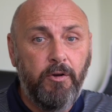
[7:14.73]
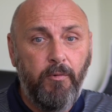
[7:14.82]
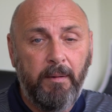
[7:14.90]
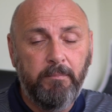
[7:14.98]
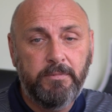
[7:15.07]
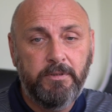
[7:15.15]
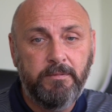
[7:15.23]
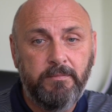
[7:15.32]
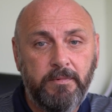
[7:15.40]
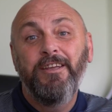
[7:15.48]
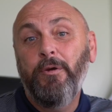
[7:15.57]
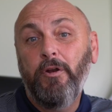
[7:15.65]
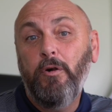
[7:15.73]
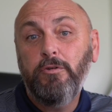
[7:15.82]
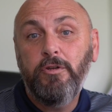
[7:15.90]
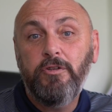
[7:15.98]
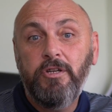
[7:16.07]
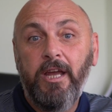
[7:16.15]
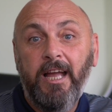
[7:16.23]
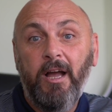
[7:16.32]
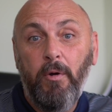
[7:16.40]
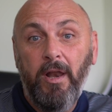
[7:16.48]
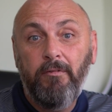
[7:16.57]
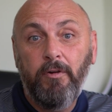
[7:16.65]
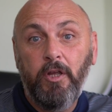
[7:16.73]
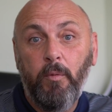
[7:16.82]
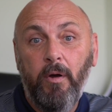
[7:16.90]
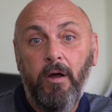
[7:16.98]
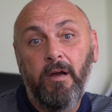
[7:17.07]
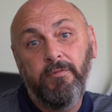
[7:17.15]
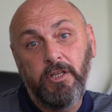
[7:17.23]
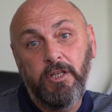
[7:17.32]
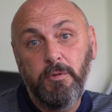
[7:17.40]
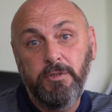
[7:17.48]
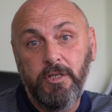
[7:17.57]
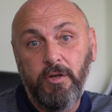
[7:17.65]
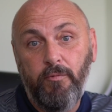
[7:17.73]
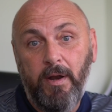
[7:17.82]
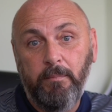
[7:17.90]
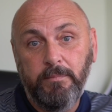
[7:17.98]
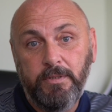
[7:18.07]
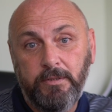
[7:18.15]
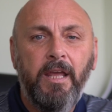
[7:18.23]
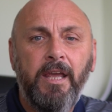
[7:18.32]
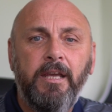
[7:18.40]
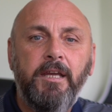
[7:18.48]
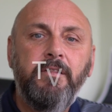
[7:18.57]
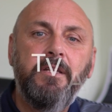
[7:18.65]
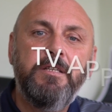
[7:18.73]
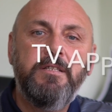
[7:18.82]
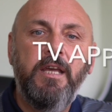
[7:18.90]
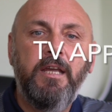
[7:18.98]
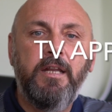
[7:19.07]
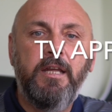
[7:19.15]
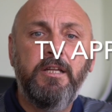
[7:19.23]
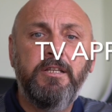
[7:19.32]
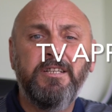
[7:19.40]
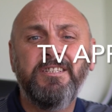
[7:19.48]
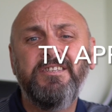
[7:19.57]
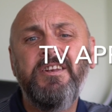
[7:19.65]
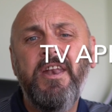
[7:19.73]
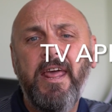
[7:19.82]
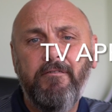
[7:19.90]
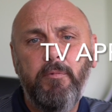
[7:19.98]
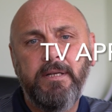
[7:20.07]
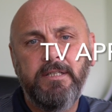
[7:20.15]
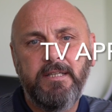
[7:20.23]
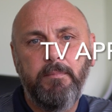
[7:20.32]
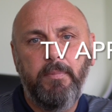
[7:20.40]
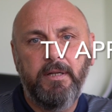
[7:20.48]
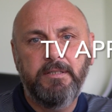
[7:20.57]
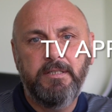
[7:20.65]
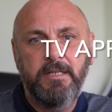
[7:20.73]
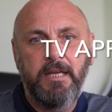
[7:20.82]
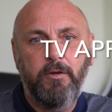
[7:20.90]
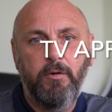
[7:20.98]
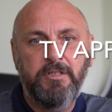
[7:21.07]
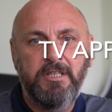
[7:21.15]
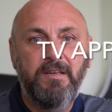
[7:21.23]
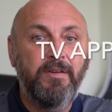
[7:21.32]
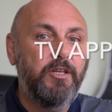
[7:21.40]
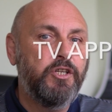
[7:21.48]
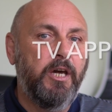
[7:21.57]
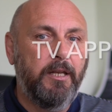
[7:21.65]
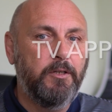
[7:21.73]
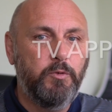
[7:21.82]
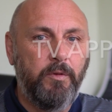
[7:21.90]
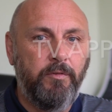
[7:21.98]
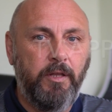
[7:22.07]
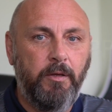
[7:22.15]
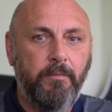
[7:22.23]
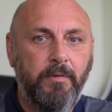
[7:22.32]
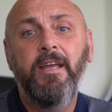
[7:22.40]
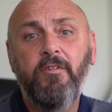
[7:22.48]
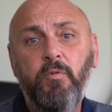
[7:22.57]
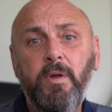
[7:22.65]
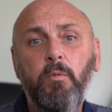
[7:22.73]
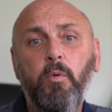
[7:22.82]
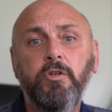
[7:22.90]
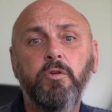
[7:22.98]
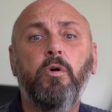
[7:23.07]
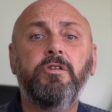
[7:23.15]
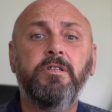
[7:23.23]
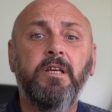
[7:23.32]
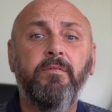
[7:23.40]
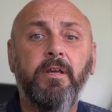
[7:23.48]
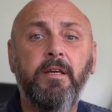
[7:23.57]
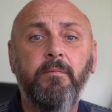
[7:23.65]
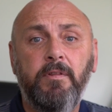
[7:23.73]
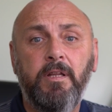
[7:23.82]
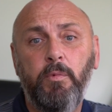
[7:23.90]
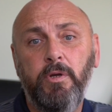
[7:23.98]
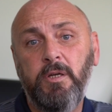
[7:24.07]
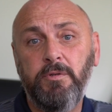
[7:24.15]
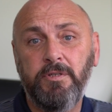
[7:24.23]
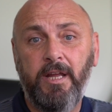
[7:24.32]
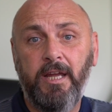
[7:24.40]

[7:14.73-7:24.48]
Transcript: your ramps. You can also check how level you are after using your ramps. In this day and age, it has never been simpler to take your TV channels with you. If we want to watch TV, then we use an